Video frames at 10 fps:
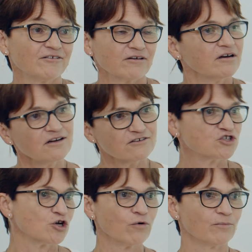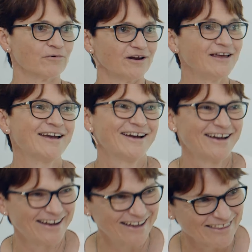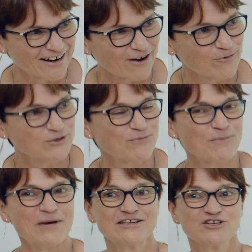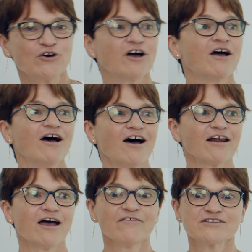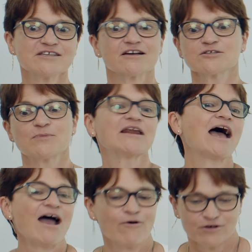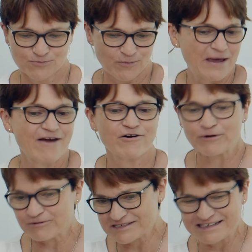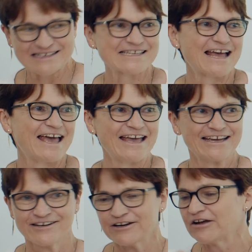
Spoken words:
kind of show them, really, that I was prepared to do it. And I have to say, I spent hours preparing what I was going to say, and